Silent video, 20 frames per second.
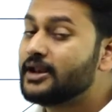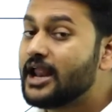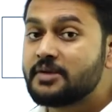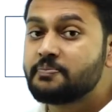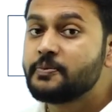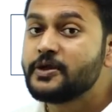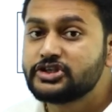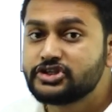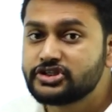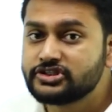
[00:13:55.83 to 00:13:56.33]
Let
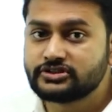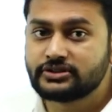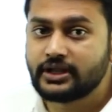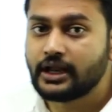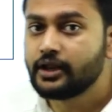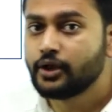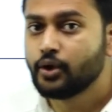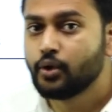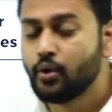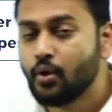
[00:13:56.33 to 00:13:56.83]
me just tell
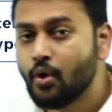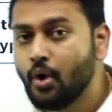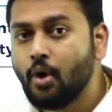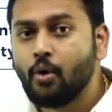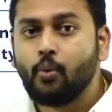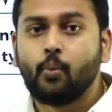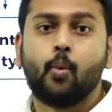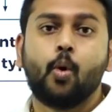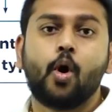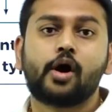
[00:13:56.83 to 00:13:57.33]
you
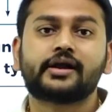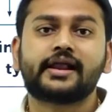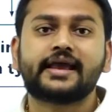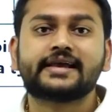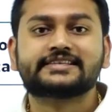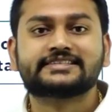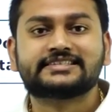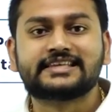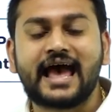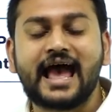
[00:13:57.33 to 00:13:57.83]
what
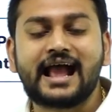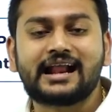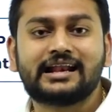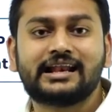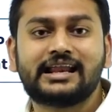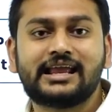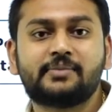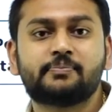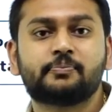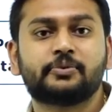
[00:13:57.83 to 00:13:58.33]

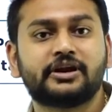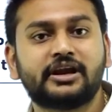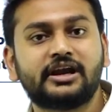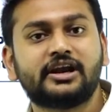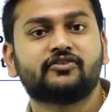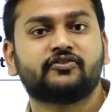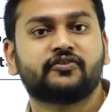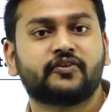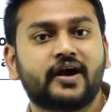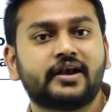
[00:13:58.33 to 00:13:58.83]
exactly
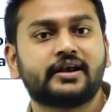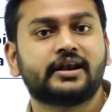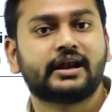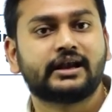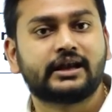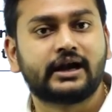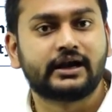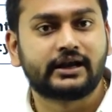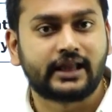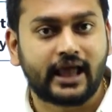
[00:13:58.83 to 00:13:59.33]
predefined
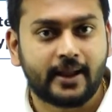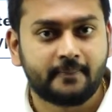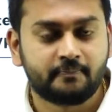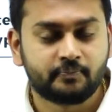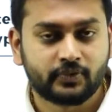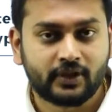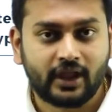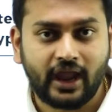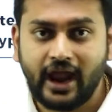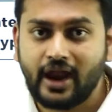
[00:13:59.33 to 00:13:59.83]
data
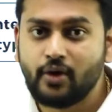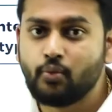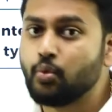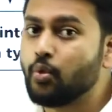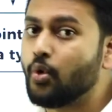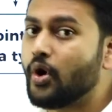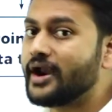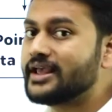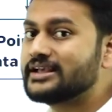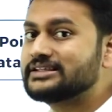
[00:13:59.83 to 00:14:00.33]
type and
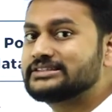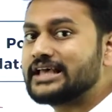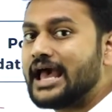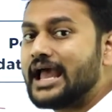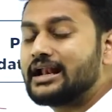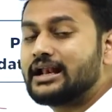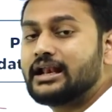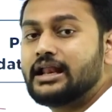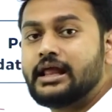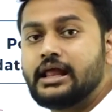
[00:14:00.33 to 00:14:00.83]
what
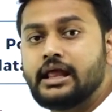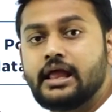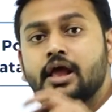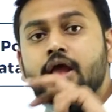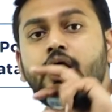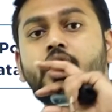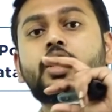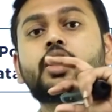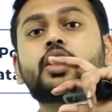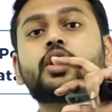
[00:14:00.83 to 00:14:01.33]
exactly
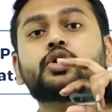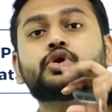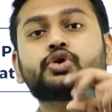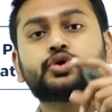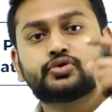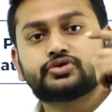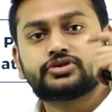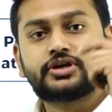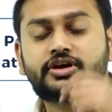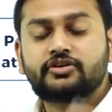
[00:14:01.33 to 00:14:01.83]

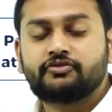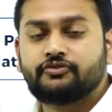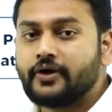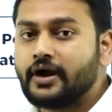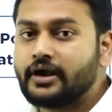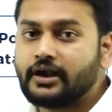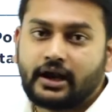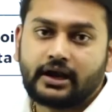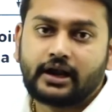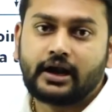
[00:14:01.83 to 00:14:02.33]

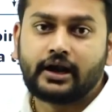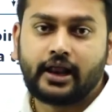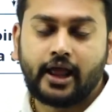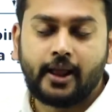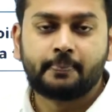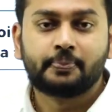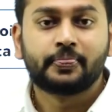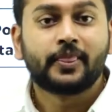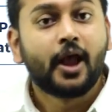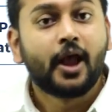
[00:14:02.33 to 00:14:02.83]
user-defined data type.